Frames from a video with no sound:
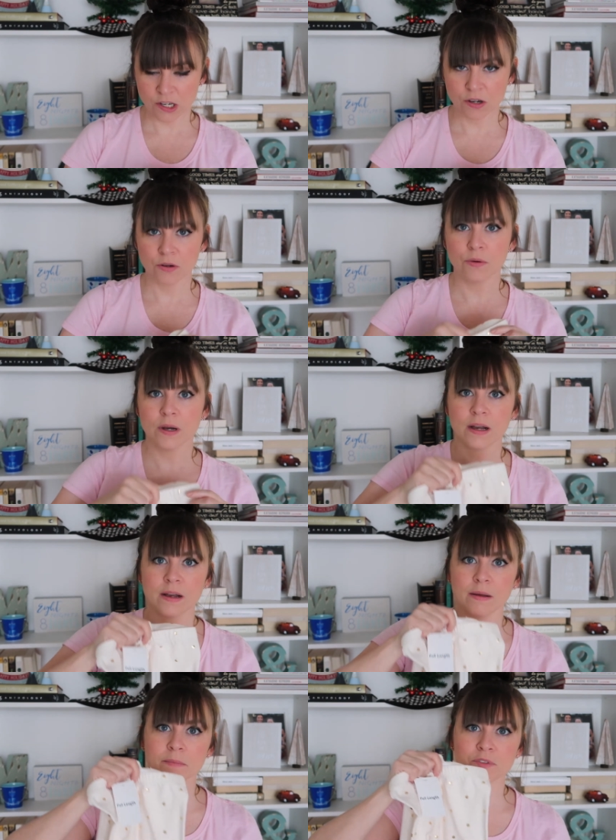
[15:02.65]
so
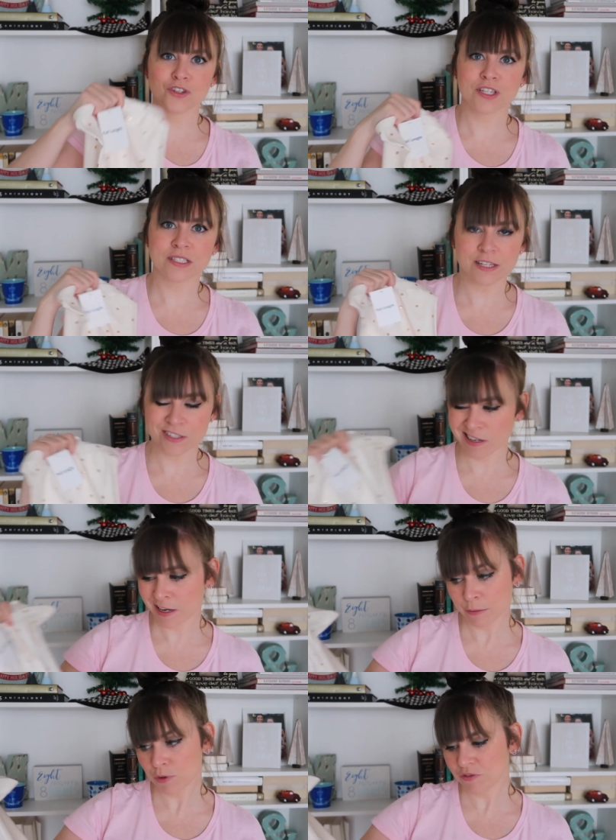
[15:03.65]
um, she has actually
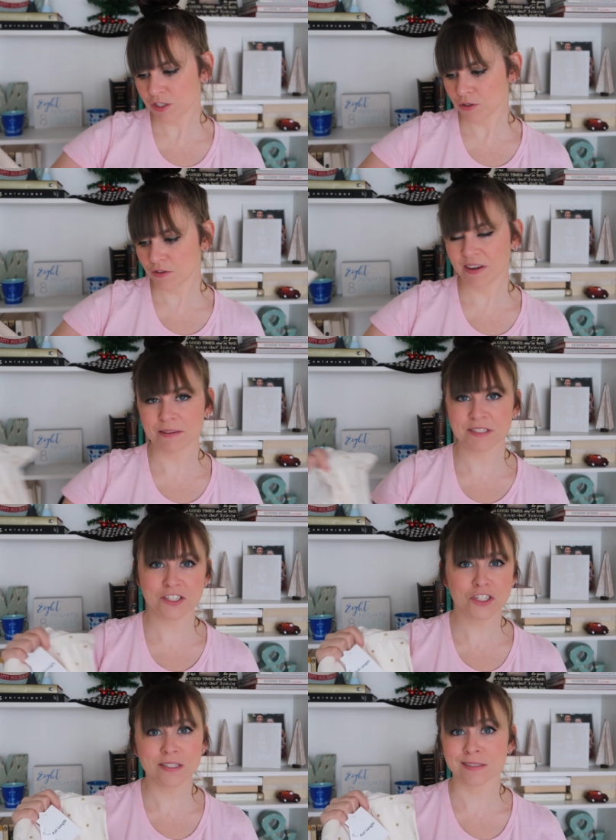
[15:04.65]
kind of moved into a 5T.
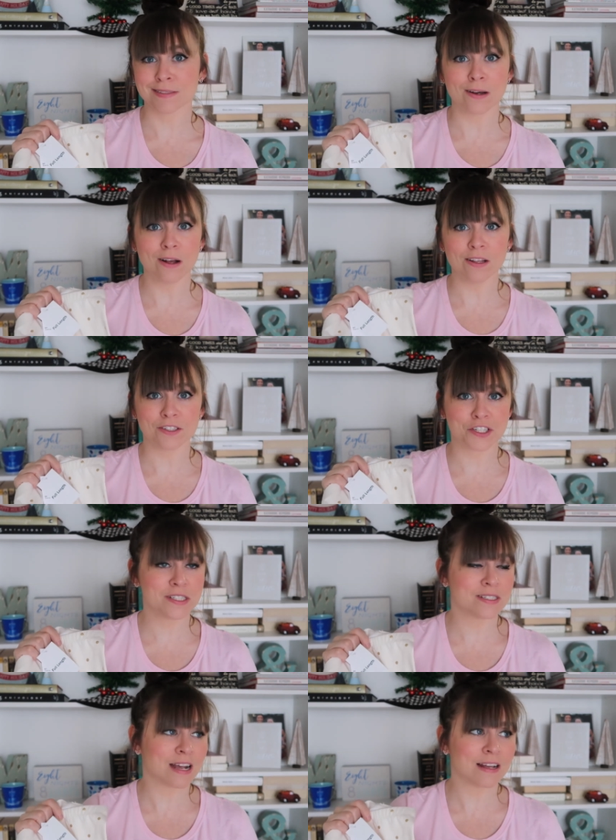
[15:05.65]
She is tall. She
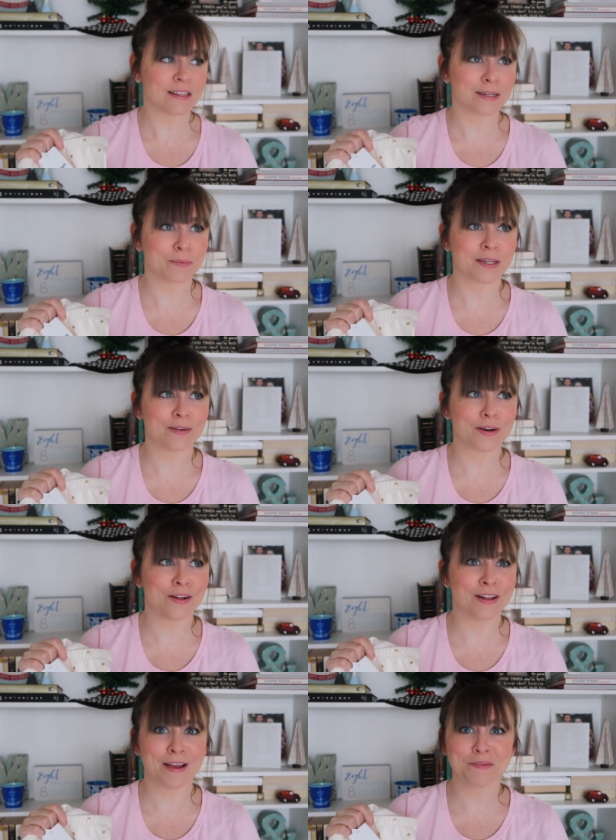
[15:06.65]
is not like me at
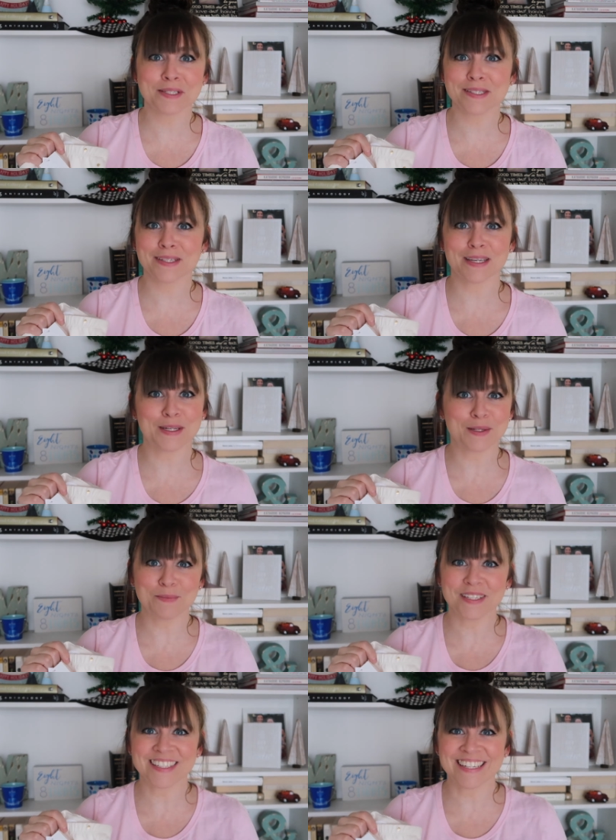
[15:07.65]
all. I was like itty
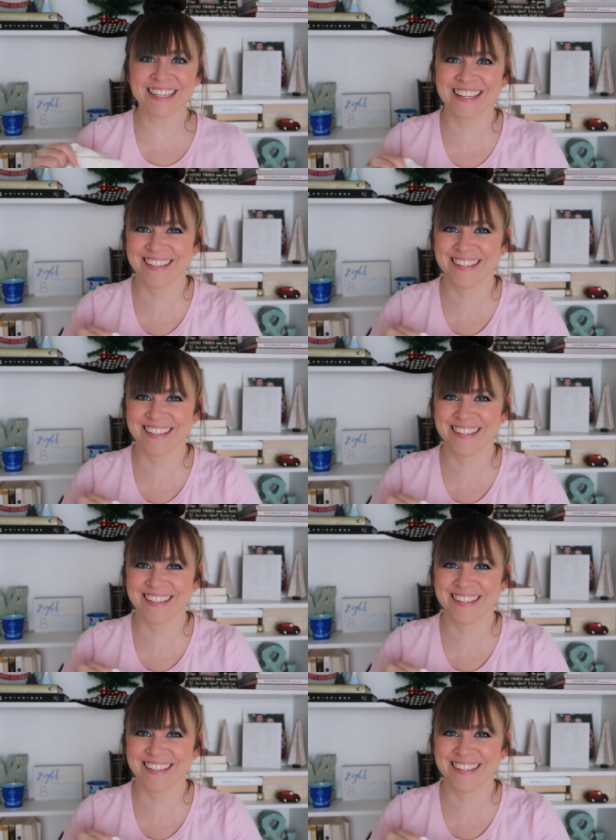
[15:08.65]
bitty.